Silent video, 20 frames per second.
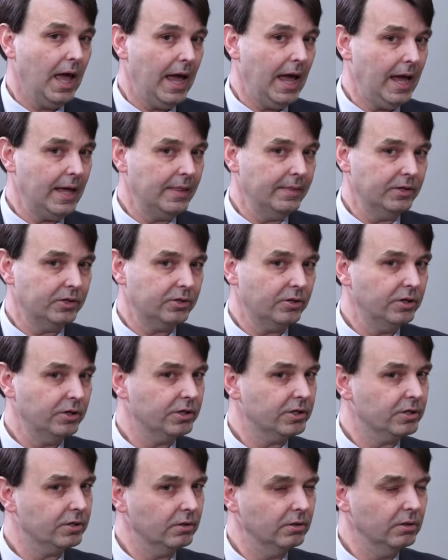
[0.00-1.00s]
And the
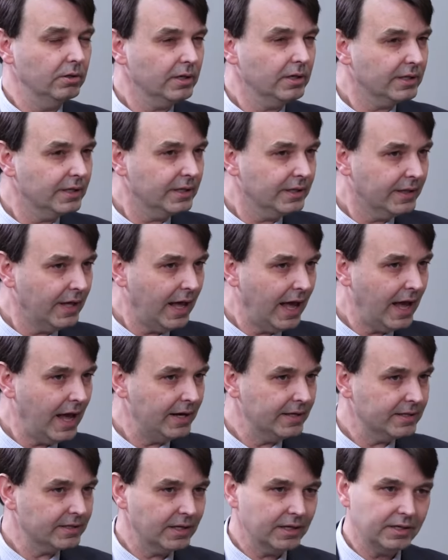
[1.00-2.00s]
church looked at that
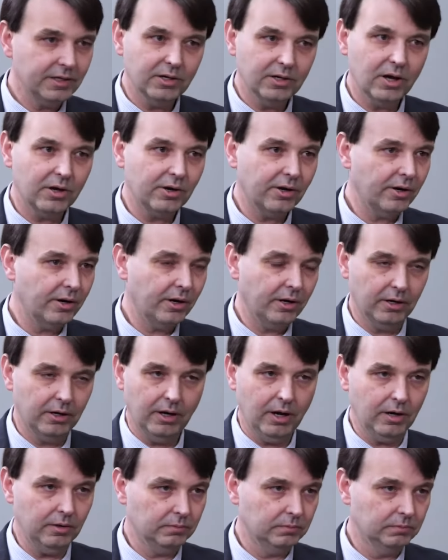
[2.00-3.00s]
and said, no.
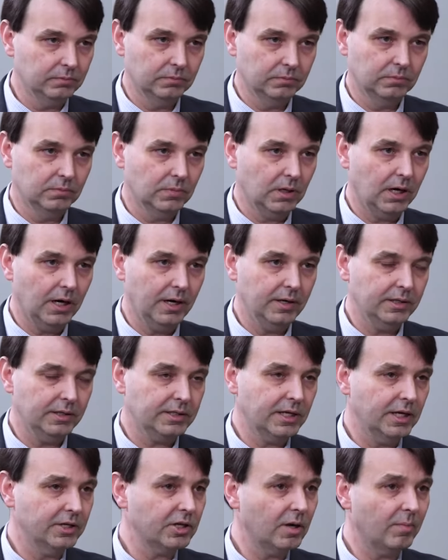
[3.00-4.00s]
All right,
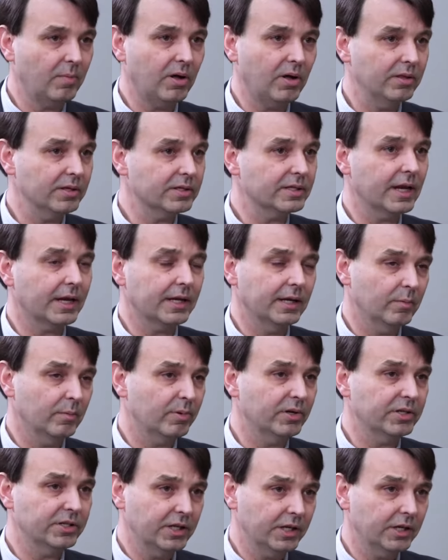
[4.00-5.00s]
St. John Paul II in
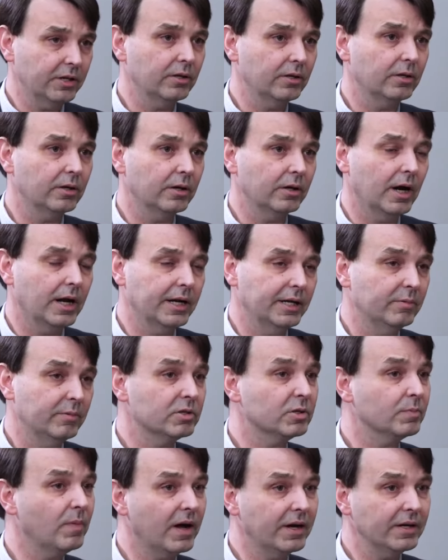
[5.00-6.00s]
particular, and he
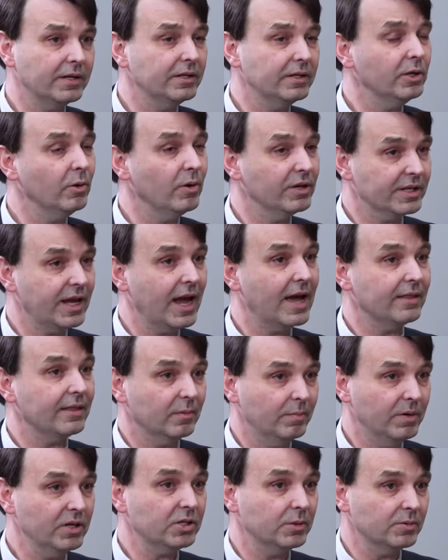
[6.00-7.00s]
responded to the U.S.
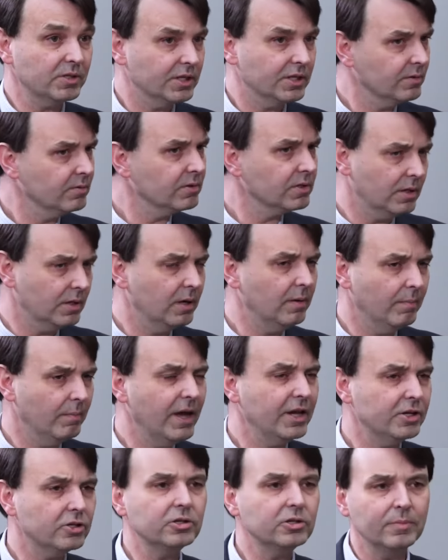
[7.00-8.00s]
Catholic bishops because it was a
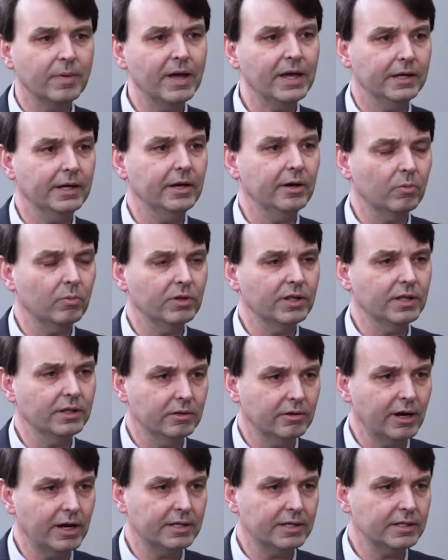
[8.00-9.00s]
major debate here within
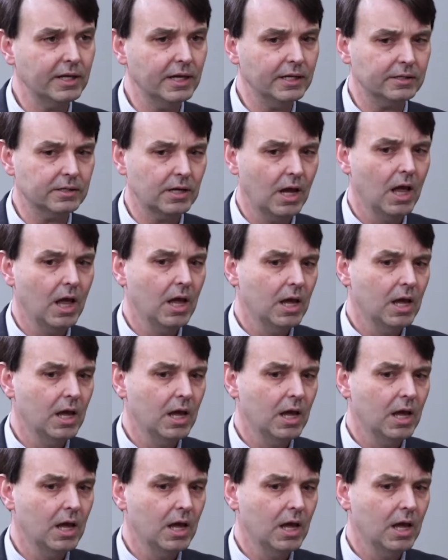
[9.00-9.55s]
the United States.